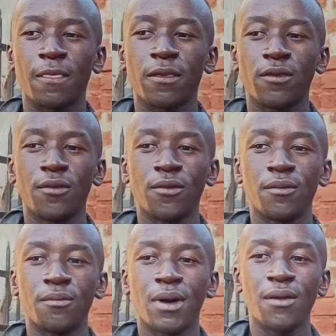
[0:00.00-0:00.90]
You know,
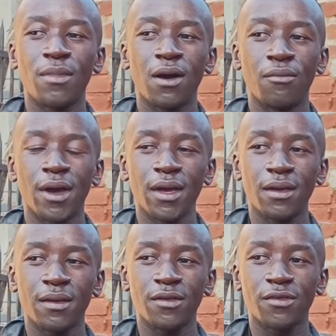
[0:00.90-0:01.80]
my mom,
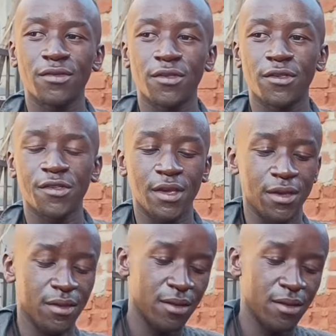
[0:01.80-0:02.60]
she said,